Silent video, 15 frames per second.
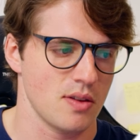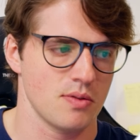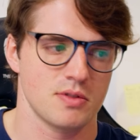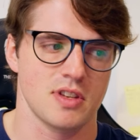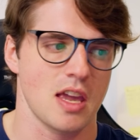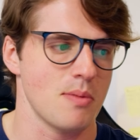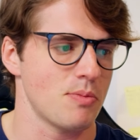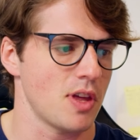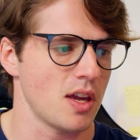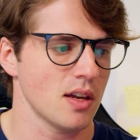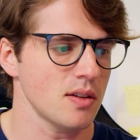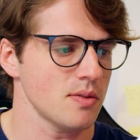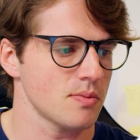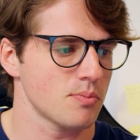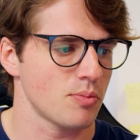Same
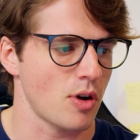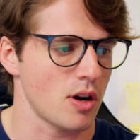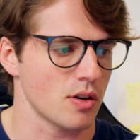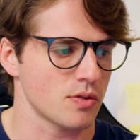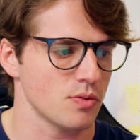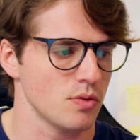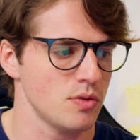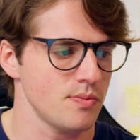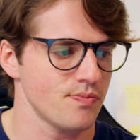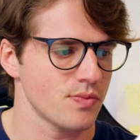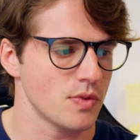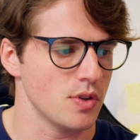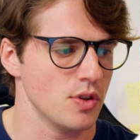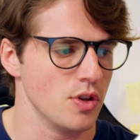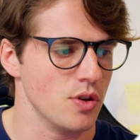thing, product rule,
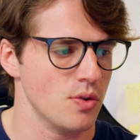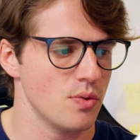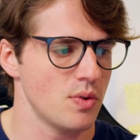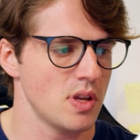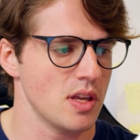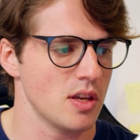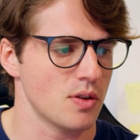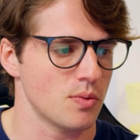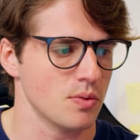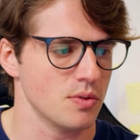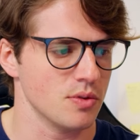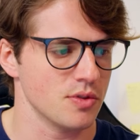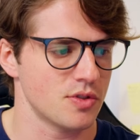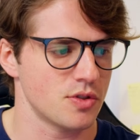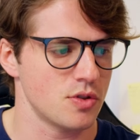u
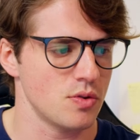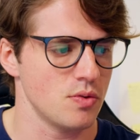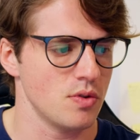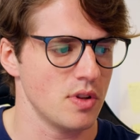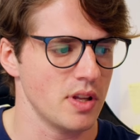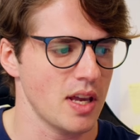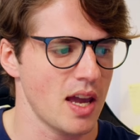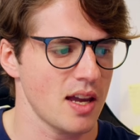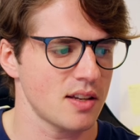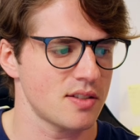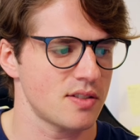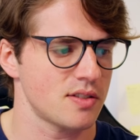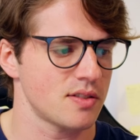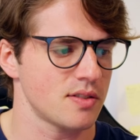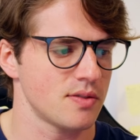equals 2 to the
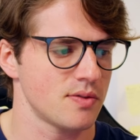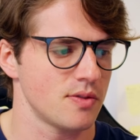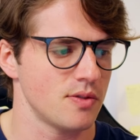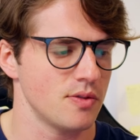x,